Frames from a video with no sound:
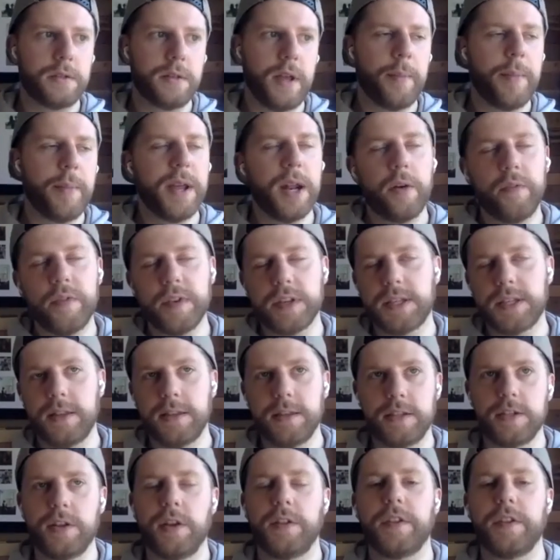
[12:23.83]
I mean, obviously
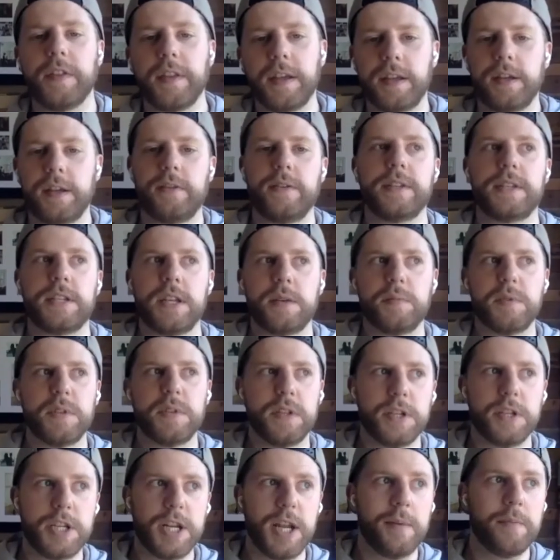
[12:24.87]
there's nothing they can do in terms of
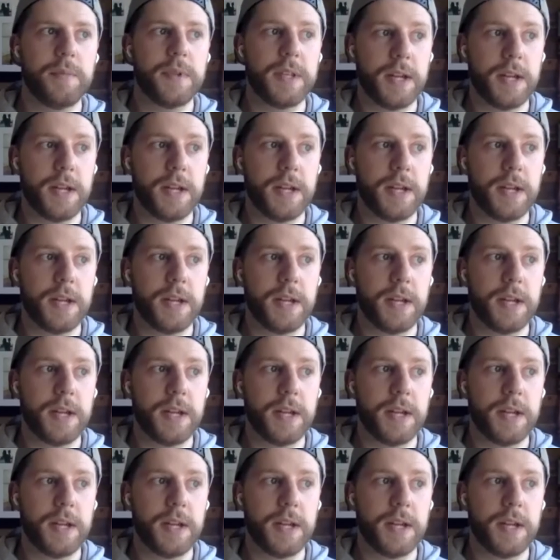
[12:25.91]
the gym.